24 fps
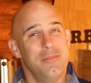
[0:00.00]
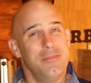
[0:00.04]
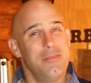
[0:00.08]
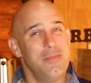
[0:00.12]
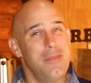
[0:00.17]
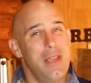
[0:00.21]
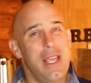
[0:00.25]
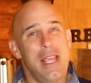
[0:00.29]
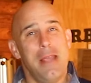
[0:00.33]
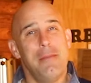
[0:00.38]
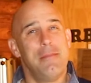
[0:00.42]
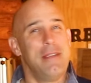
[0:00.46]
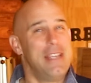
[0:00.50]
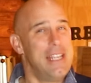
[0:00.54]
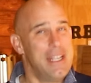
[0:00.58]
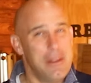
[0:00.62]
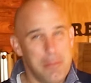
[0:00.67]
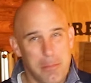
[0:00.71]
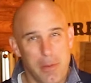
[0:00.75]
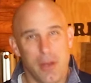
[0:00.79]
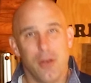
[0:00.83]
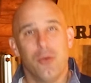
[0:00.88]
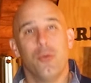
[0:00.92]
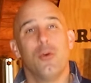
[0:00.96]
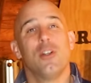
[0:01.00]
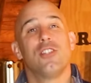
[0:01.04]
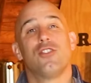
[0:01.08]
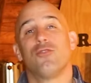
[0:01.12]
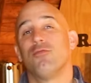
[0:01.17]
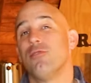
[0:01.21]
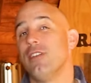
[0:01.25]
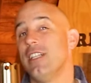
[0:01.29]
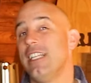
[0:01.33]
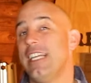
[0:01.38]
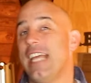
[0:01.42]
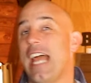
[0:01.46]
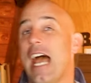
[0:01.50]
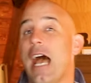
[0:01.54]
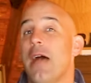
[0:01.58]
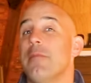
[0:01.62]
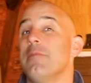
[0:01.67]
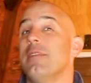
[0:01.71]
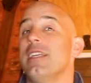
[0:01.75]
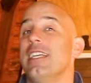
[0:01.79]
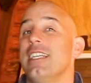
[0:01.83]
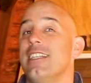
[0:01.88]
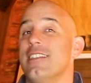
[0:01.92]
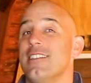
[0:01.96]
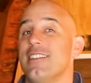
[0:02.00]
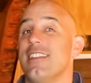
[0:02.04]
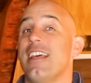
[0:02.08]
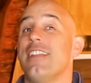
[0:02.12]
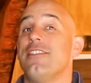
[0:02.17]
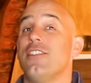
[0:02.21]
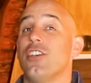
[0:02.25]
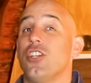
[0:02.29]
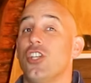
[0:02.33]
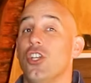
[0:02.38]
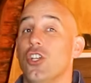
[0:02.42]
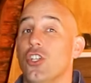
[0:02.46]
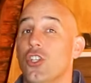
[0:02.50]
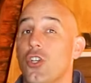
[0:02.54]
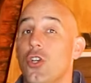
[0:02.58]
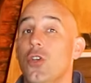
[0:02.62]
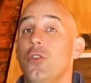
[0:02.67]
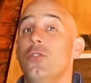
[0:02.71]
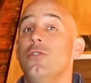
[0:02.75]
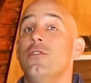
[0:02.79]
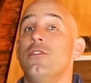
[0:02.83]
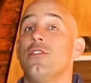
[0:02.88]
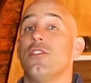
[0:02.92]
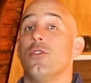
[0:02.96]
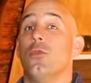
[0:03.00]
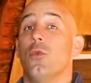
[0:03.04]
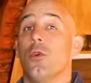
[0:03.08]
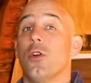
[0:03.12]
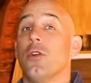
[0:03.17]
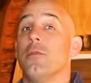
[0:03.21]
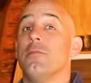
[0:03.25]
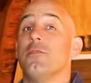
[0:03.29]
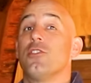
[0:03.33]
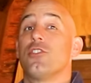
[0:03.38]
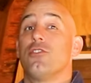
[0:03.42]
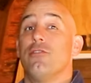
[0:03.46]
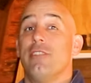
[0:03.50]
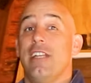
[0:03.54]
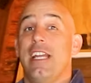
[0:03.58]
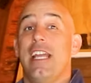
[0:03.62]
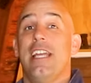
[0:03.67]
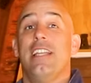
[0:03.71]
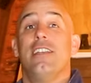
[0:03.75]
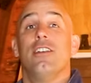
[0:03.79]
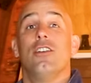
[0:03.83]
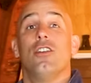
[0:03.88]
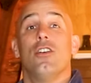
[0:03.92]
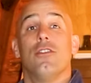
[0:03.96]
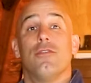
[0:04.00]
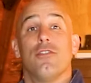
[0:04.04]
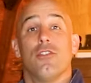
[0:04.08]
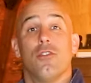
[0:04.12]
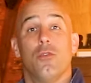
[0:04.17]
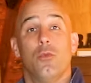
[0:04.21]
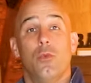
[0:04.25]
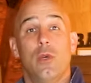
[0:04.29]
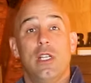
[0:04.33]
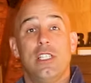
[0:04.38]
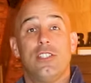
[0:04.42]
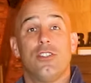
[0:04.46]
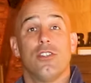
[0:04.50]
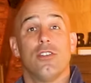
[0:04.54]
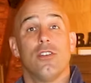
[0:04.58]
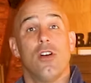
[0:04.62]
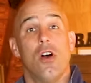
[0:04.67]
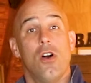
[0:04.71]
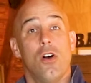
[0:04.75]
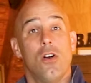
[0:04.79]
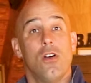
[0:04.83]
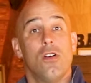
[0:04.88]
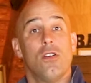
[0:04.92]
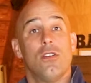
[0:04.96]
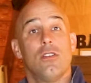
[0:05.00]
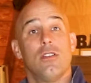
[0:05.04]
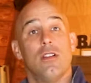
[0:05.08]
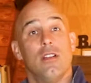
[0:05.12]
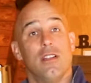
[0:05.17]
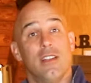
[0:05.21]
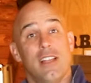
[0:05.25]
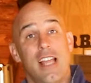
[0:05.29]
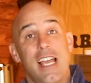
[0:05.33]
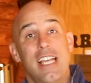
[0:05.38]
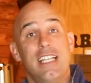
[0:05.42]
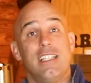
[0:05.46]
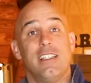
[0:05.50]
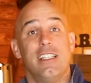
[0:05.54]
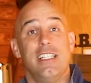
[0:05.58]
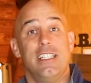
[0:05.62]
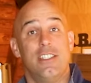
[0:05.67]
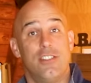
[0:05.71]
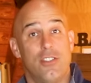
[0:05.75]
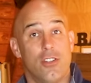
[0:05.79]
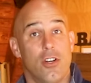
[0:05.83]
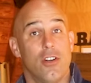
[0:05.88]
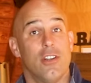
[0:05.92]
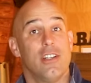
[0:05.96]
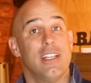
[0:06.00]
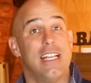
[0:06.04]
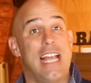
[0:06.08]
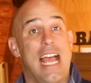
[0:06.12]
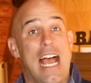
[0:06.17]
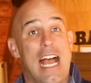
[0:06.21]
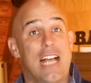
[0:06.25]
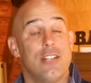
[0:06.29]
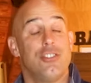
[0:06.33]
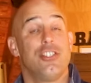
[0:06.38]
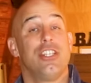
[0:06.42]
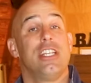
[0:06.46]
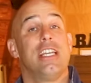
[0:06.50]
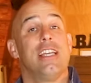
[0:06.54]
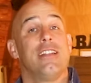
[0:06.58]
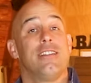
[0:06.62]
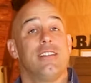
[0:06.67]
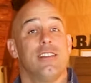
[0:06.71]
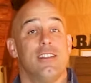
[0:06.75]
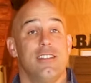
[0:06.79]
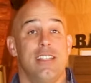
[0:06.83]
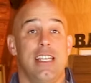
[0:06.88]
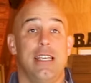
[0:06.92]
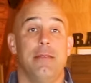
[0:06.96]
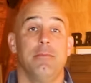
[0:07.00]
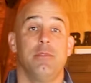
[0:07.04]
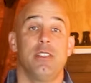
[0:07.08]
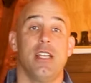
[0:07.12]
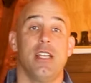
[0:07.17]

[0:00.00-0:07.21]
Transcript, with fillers: Maybe, but what's really happening is that the cocoons the worms created over the winter all likely started hatching at the same